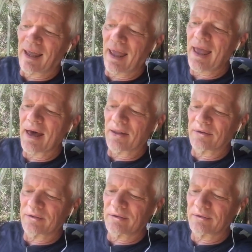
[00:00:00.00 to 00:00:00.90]

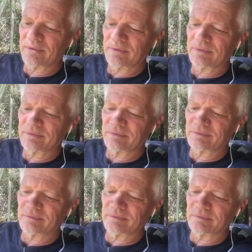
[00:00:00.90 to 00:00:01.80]
And
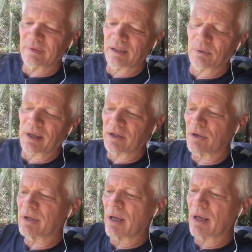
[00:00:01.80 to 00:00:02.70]
anyway,
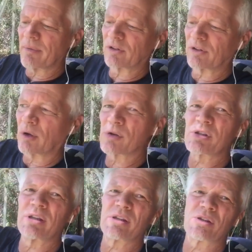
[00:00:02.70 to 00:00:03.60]
Indra Devi told me, go
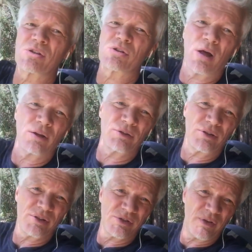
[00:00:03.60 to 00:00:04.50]
see this
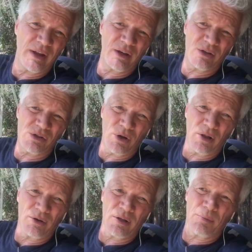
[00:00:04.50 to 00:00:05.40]
astrologer, this Vedic
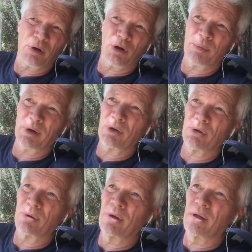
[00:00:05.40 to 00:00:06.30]
astrologer, the Book of
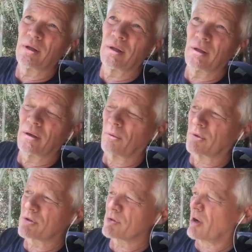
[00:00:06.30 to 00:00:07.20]
Brigu,
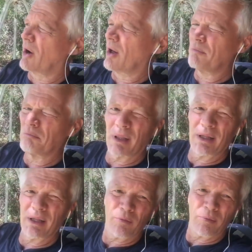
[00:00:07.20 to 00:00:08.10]
which is
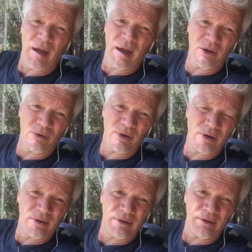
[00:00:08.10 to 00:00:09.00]
unbelievably
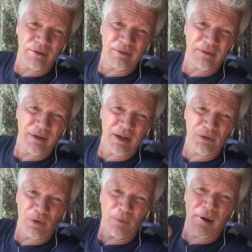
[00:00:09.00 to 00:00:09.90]
accurate. I
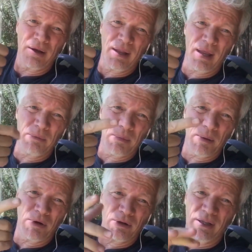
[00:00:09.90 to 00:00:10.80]
told him my name and
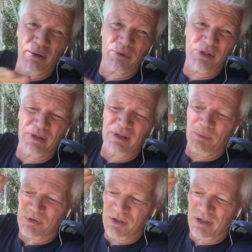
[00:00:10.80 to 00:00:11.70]
my birthday, that was it, and
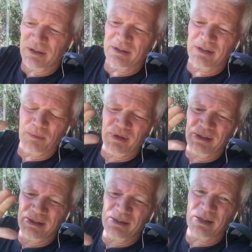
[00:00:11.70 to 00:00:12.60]
he proceeded to tell
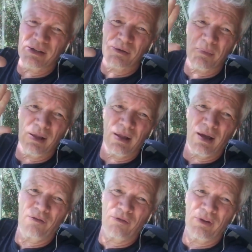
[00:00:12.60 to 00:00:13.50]
me details of my
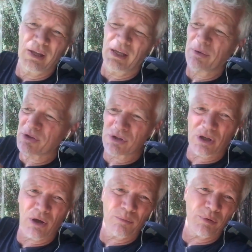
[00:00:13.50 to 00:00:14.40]
life. He was just a
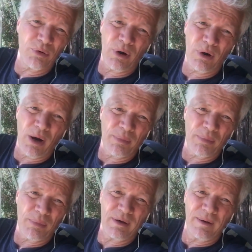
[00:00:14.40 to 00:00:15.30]
computer
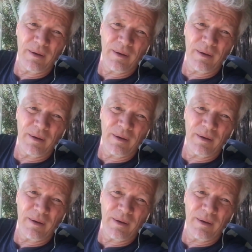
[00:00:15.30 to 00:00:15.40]
operator.